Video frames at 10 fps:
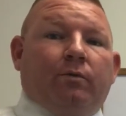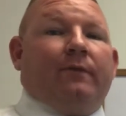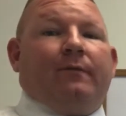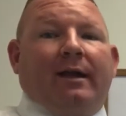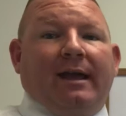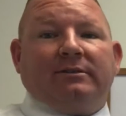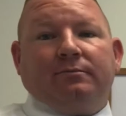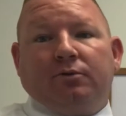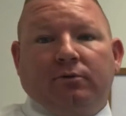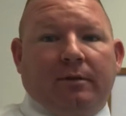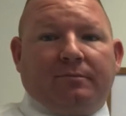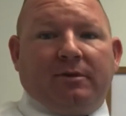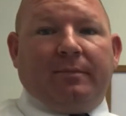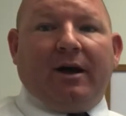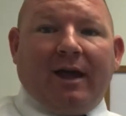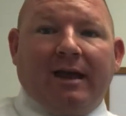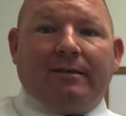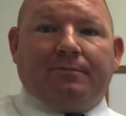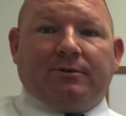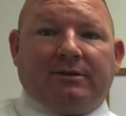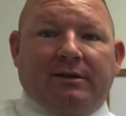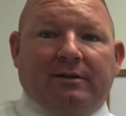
refinance and pull up to about 80%